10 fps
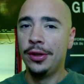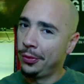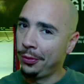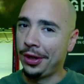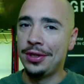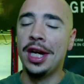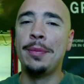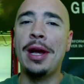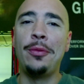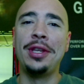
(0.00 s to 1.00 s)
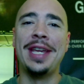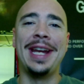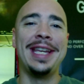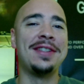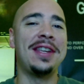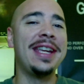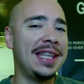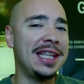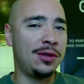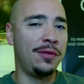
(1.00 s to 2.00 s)
We're going to talk about what that is in
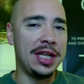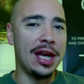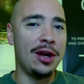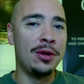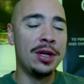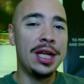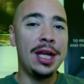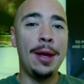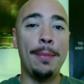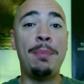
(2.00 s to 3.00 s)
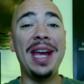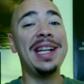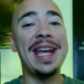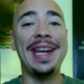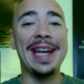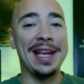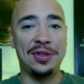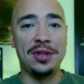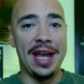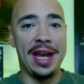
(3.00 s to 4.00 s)
this video. Big day
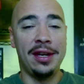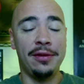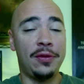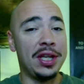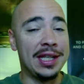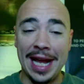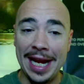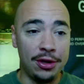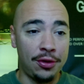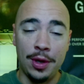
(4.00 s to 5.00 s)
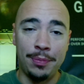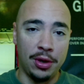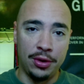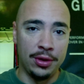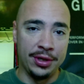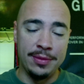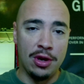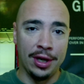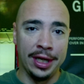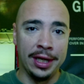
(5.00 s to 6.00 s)
yesterday for the entire cryptocurrency
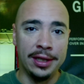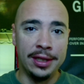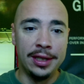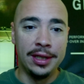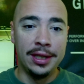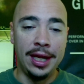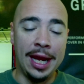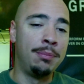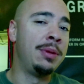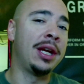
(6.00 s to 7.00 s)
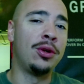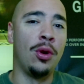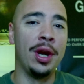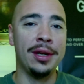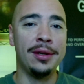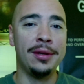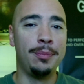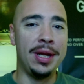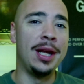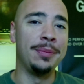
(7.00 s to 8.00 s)
market. And Bitcoin
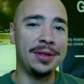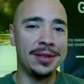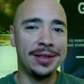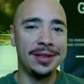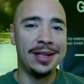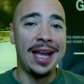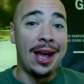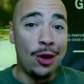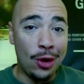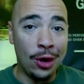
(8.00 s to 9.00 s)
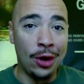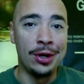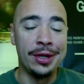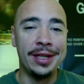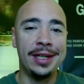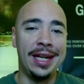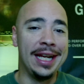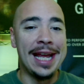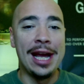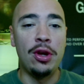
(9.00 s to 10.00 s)
pumped hard. And
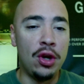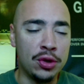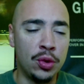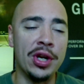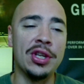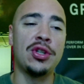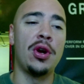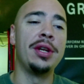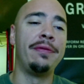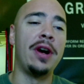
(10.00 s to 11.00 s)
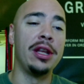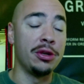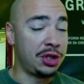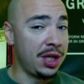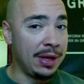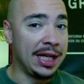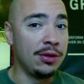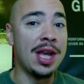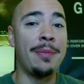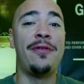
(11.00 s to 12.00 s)
now altcoins starting to follow. Shiba Inu's
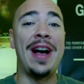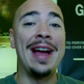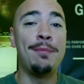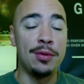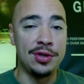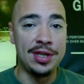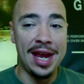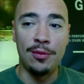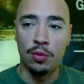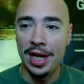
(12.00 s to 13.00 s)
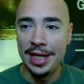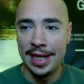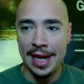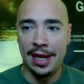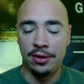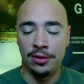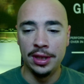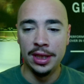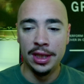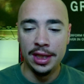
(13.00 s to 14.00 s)
up 5% right now
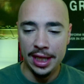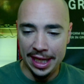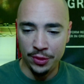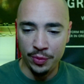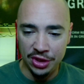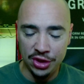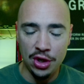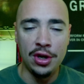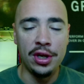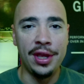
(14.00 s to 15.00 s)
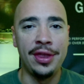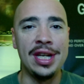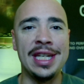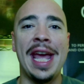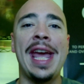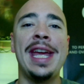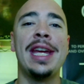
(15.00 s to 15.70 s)
as we start the day